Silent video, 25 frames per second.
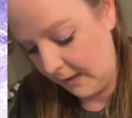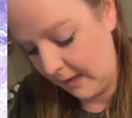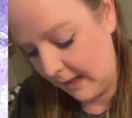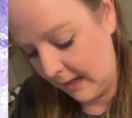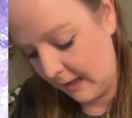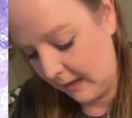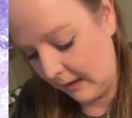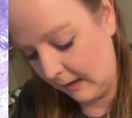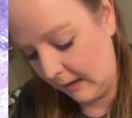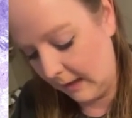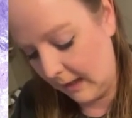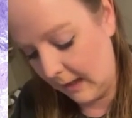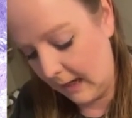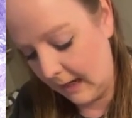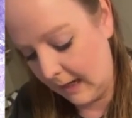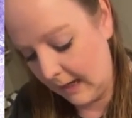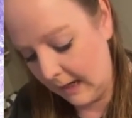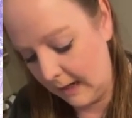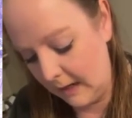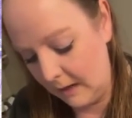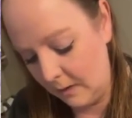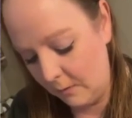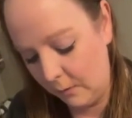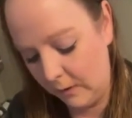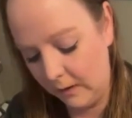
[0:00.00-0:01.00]
But that
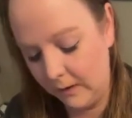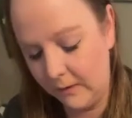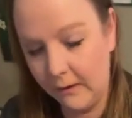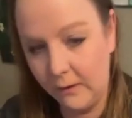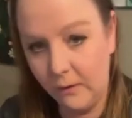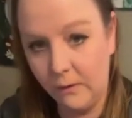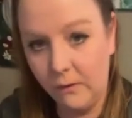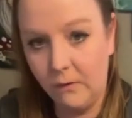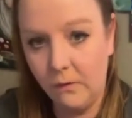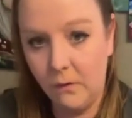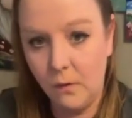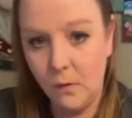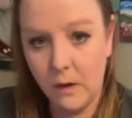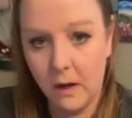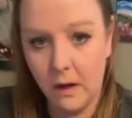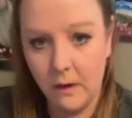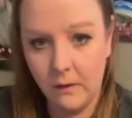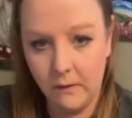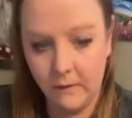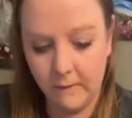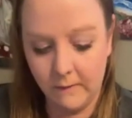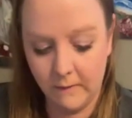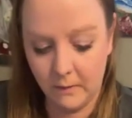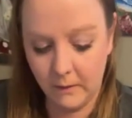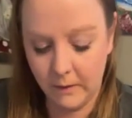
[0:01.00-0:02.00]
line where those two
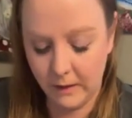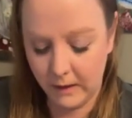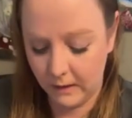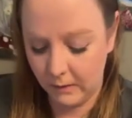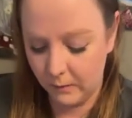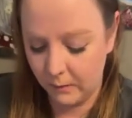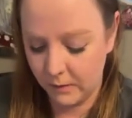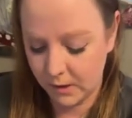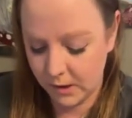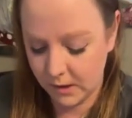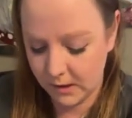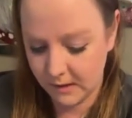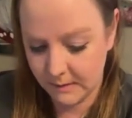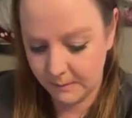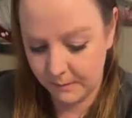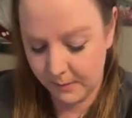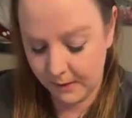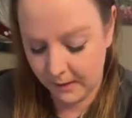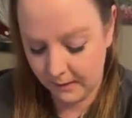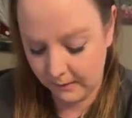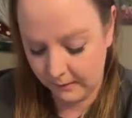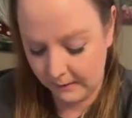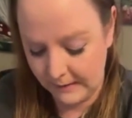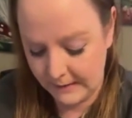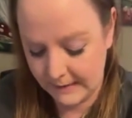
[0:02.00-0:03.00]
colors are meeting, we're just
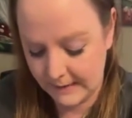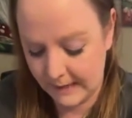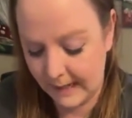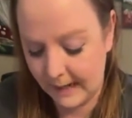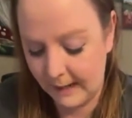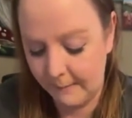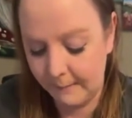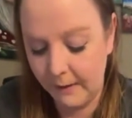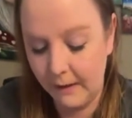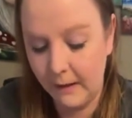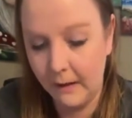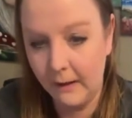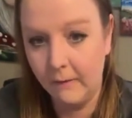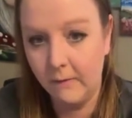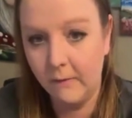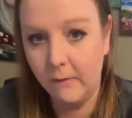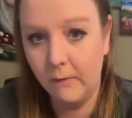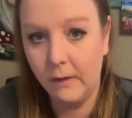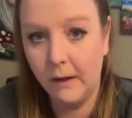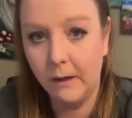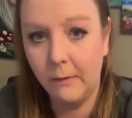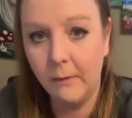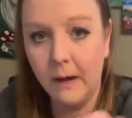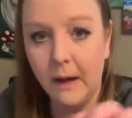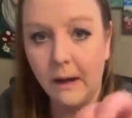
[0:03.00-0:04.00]
barely tapping. And
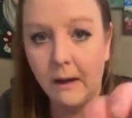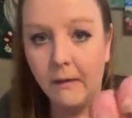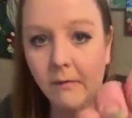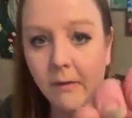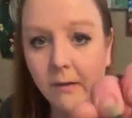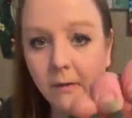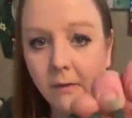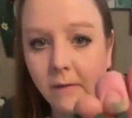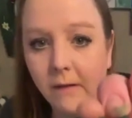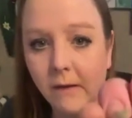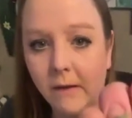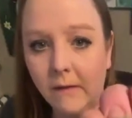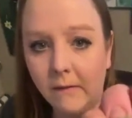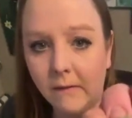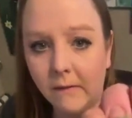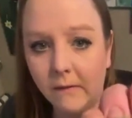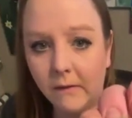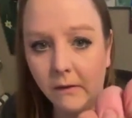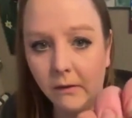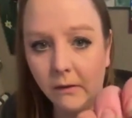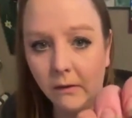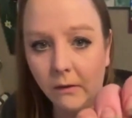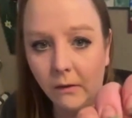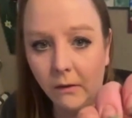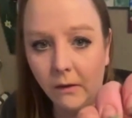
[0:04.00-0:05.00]
so now we have this nice
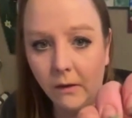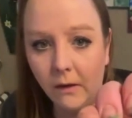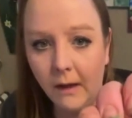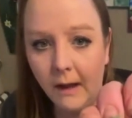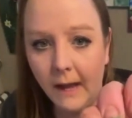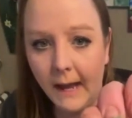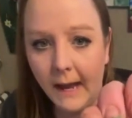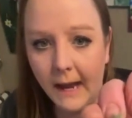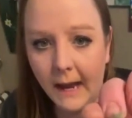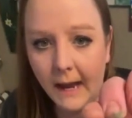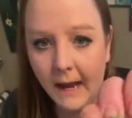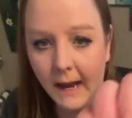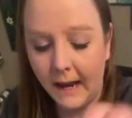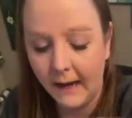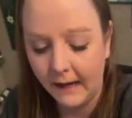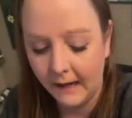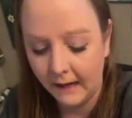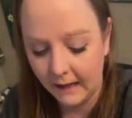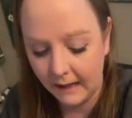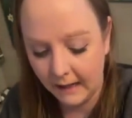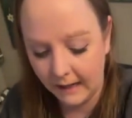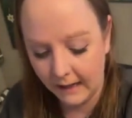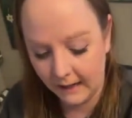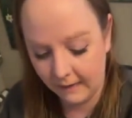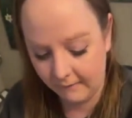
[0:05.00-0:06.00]
little
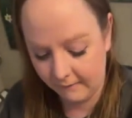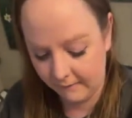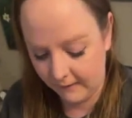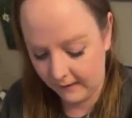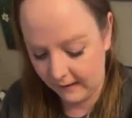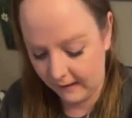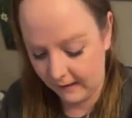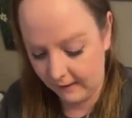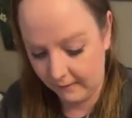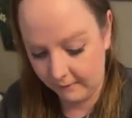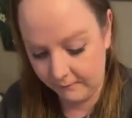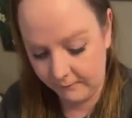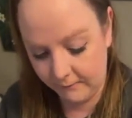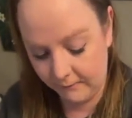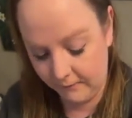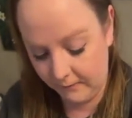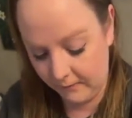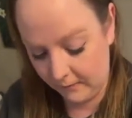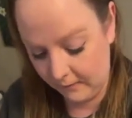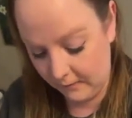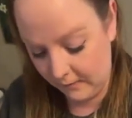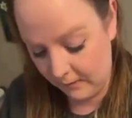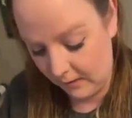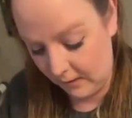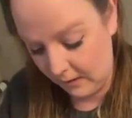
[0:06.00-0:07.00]
kind of half and half
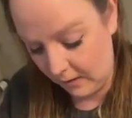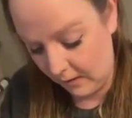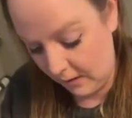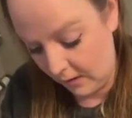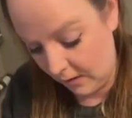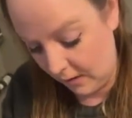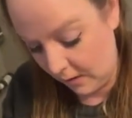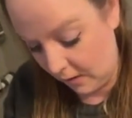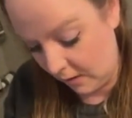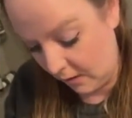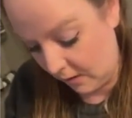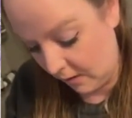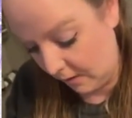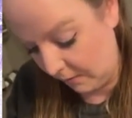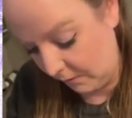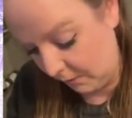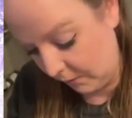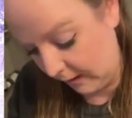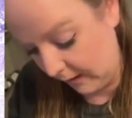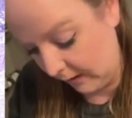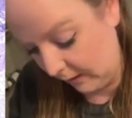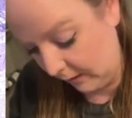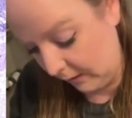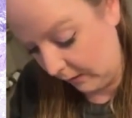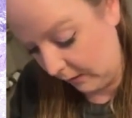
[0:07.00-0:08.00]

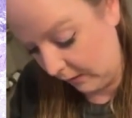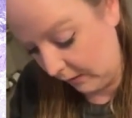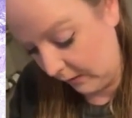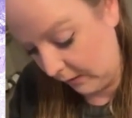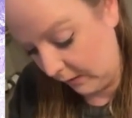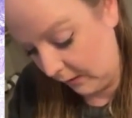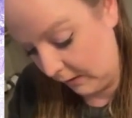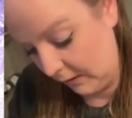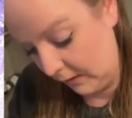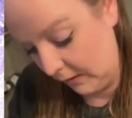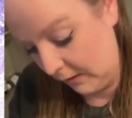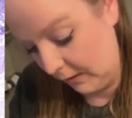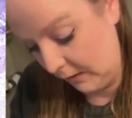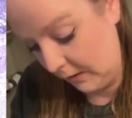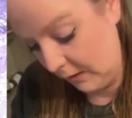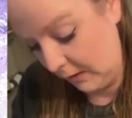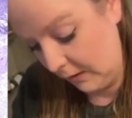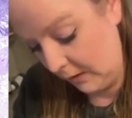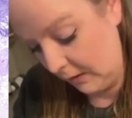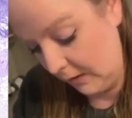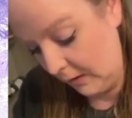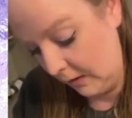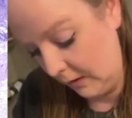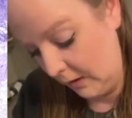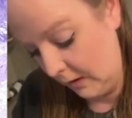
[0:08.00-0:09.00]
ombre look
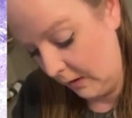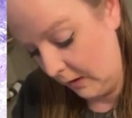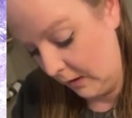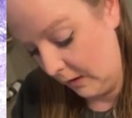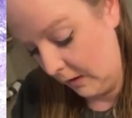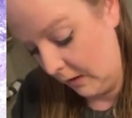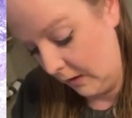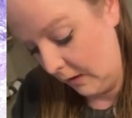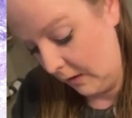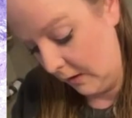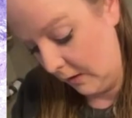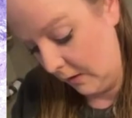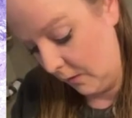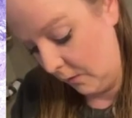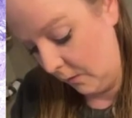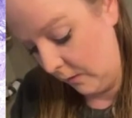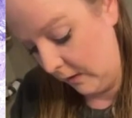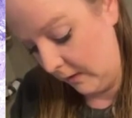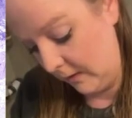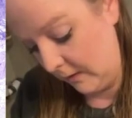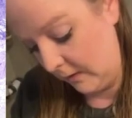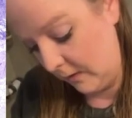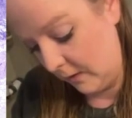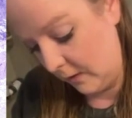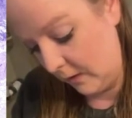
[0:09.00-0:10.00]

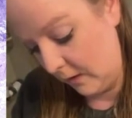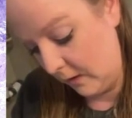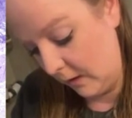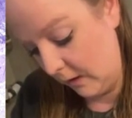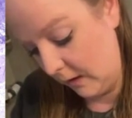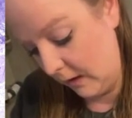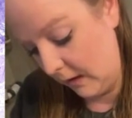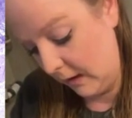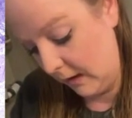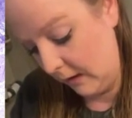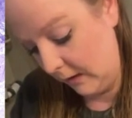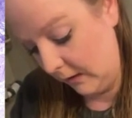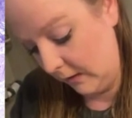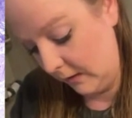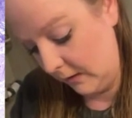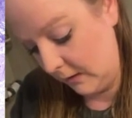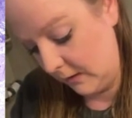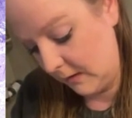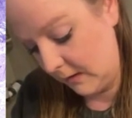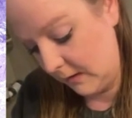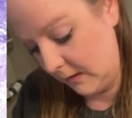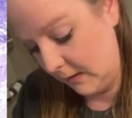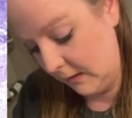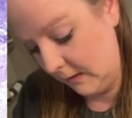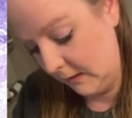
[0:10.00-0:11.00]
with our
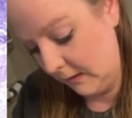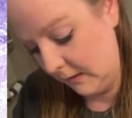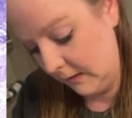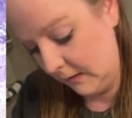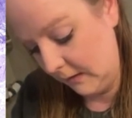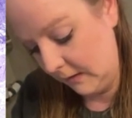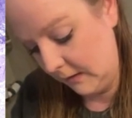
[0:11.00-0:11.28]
colors.